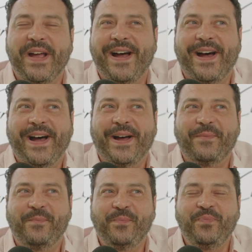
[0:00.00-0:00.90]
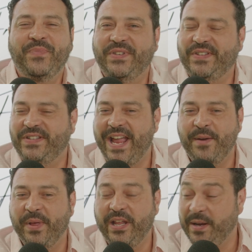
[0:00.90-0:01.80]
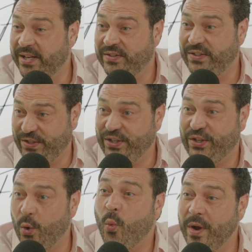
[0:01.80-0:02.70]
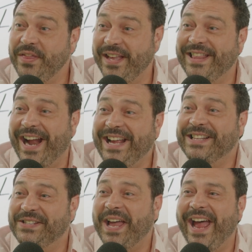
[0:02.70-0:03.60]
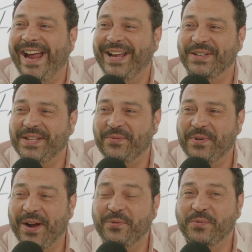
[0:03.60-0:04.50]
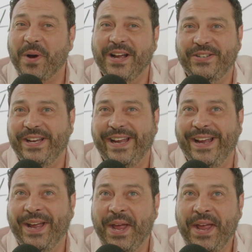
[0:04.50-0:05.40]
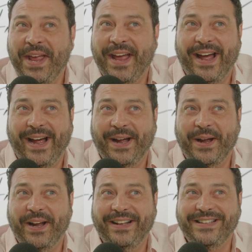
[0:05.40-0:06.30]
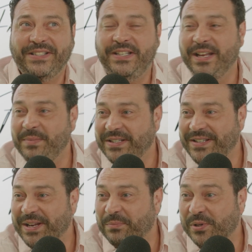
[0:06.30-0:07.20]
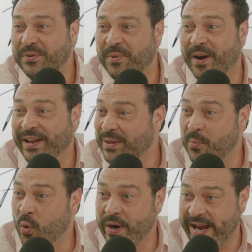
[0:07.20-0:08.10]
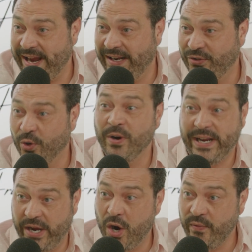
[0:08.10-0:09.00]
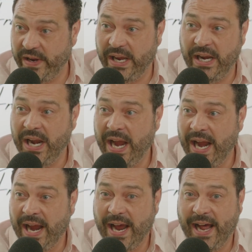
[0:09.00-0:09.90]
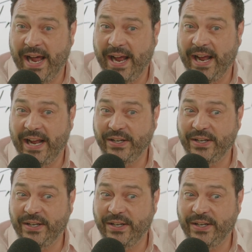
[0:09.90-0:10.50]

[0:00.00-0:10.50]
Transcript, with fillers: uh, the sustainability because the one thing that I can say is mm -hmm. that mm-hmm. when I was watching uh, CNBC and Bloomberg in the morning mm-hmm. during COVID, uh,